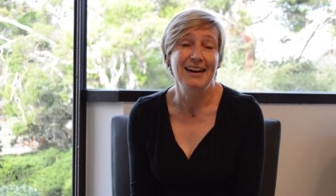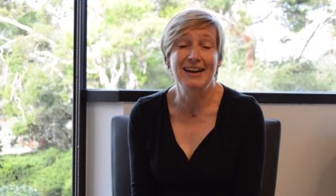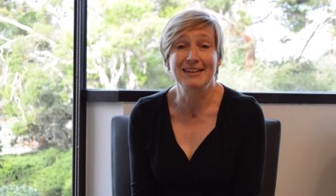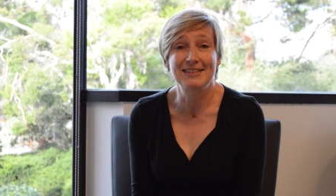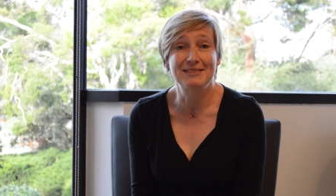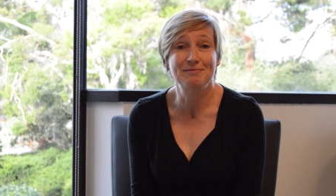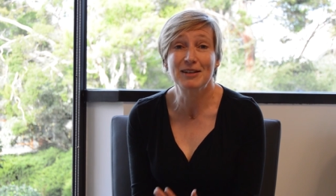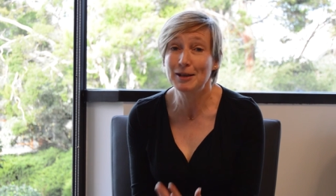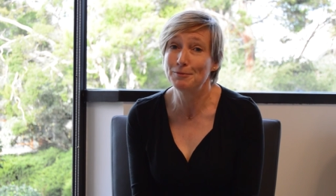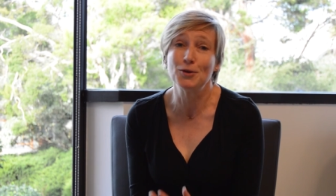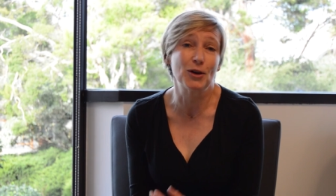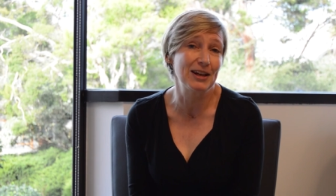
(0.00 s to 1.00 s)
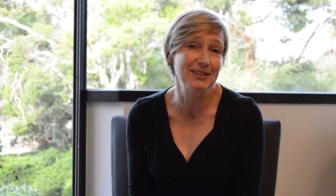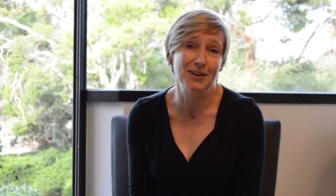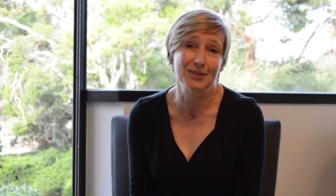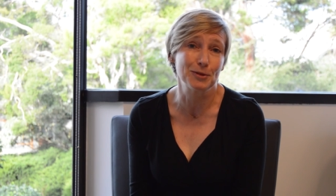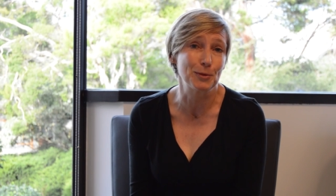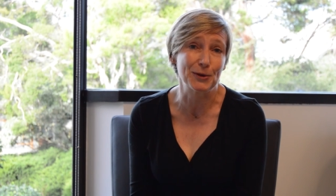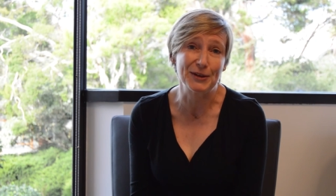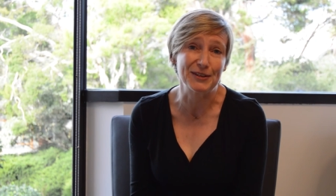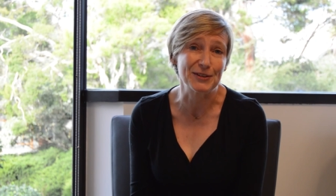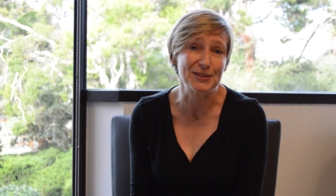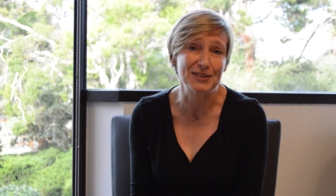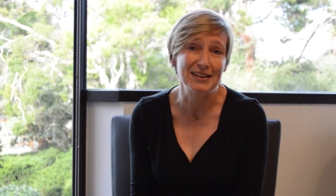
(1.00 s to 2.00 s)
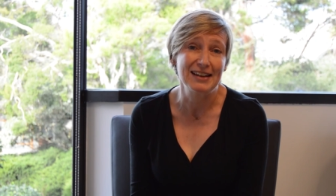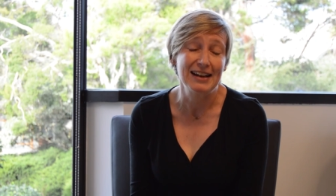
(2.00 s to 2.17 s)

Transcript: and keep knocking down the barriers.